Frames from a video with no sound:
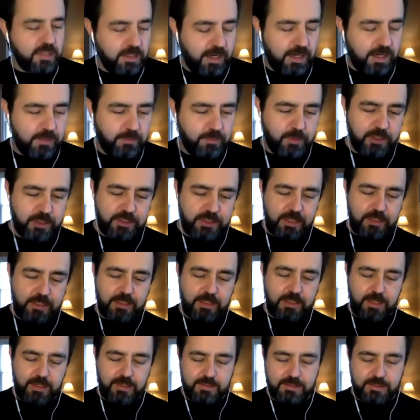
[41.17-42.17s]
I appreciate
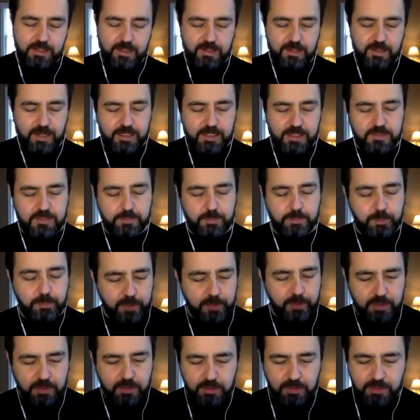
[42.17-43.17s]
that. And it's got a nice
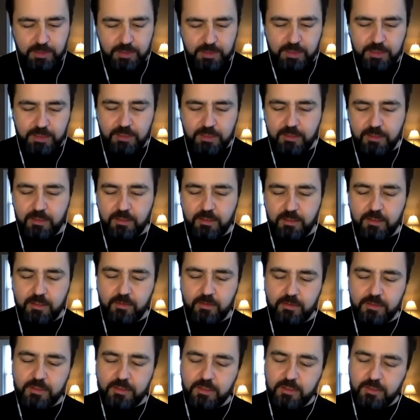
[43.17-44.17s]
booklet here.
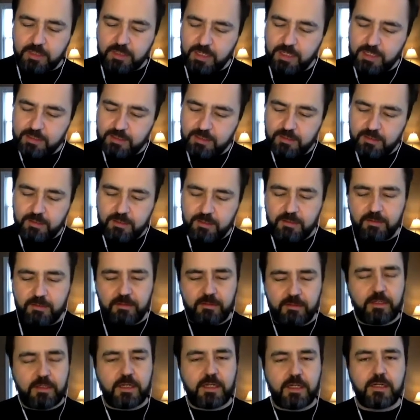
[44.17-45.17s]
There's all kinds of,
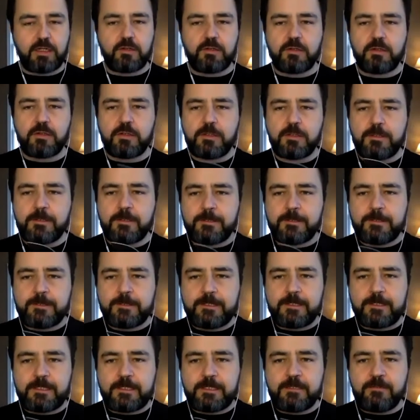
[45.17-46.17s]

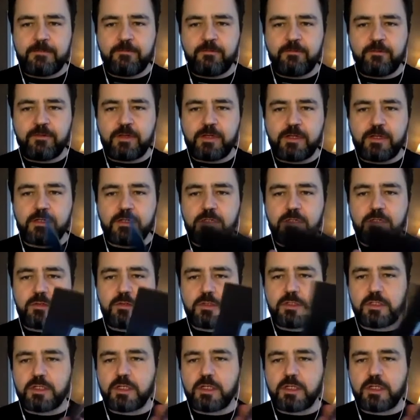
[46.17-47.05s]
info, which